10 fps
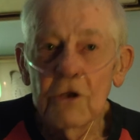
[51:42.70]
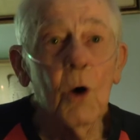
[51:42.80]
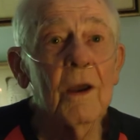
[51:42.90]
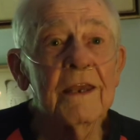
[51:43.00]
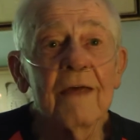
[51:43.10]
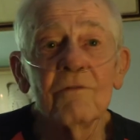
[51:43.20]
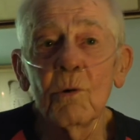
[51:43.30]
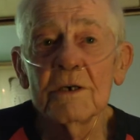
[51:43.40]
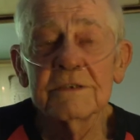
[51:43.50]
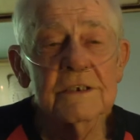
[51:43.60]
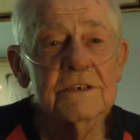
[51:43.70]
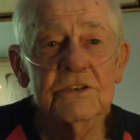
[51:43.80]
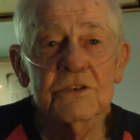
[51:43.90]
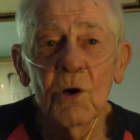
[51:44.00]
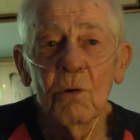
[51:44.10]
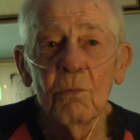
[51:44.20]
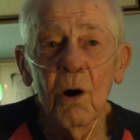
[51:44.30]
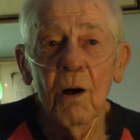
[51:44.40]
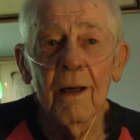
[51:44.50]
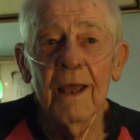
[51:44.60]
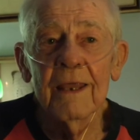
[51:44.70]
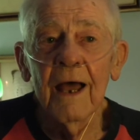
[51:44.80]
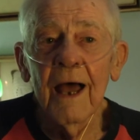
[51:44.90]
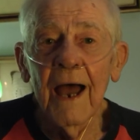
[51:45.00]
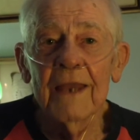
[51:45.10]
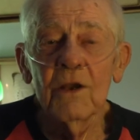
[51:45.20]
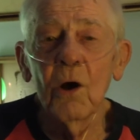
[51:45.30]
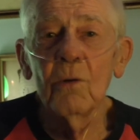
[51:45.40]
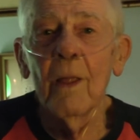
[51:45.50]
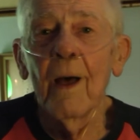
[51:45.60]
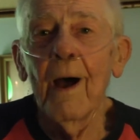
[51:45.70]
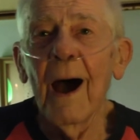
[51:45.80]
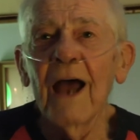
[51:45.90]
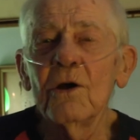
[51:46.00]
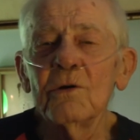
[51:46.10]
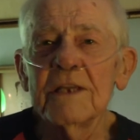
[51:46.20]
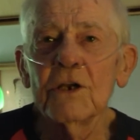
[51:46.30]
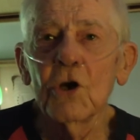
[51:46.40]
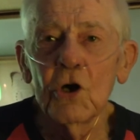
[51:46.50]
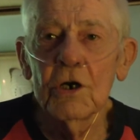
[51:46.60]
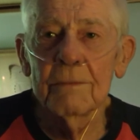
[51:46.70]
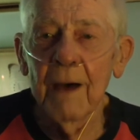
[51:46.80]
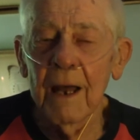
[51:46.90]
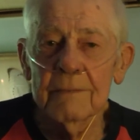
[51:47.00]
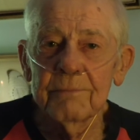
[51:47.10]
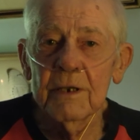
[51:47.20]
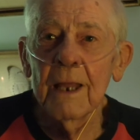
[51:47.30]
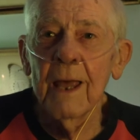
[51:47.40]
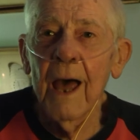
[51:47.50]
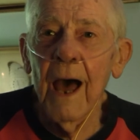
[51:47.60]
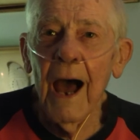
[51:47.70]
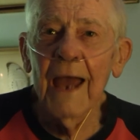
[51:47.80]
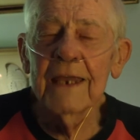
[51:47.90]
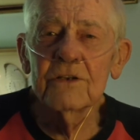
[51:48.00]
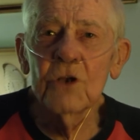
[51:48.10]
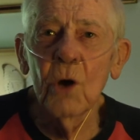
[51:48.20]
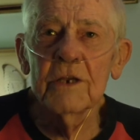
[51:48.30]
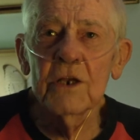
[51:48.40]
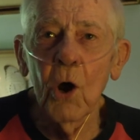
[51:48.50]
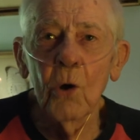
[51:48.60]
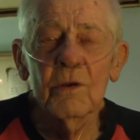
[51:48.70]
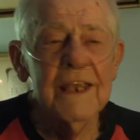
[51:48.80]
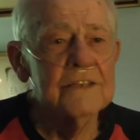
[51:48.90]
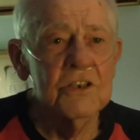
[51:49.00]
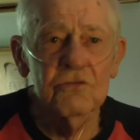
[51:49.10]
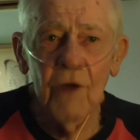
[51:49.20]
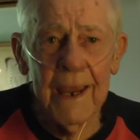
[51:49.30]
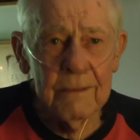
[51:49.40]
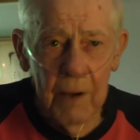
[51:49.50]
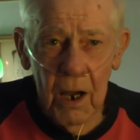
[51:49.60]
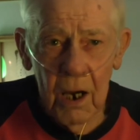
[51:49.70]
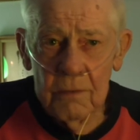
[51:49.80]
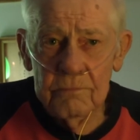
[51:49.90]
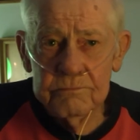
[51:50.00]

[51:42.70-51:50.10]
No, I never was in Stonewall. I, I, don't, I only had heard about it, but I had known it only as a drag bar.